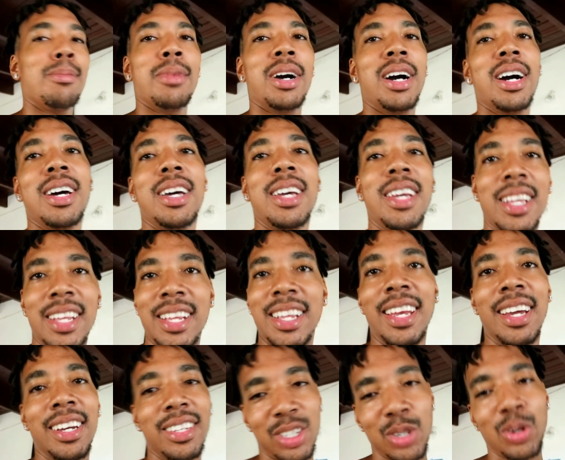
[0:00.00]
But
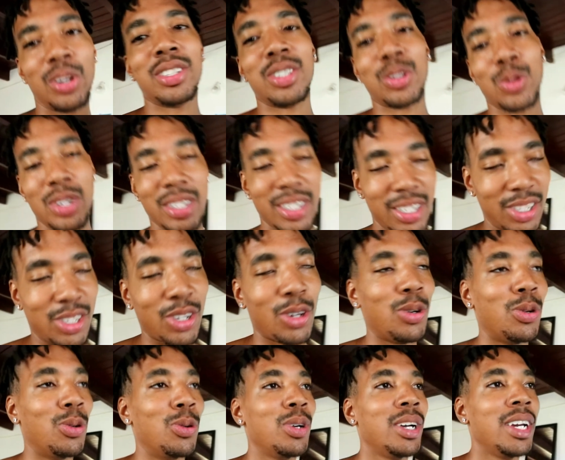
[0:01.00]
yeah, 200 squats in
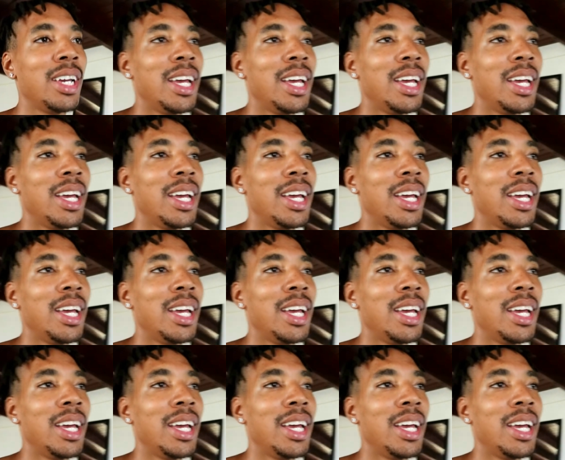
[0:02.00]
total,